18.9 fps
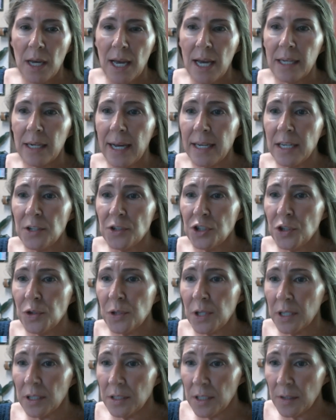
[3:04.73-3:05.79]
And I can choose
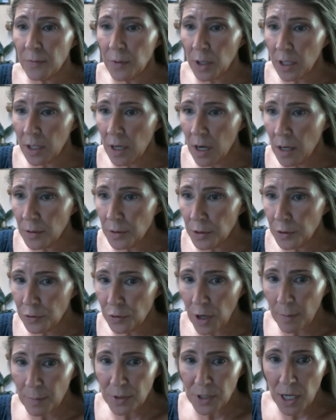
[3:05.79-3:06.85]
a different color
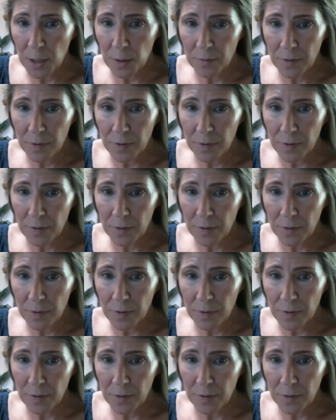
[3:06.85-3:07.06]
drop shadow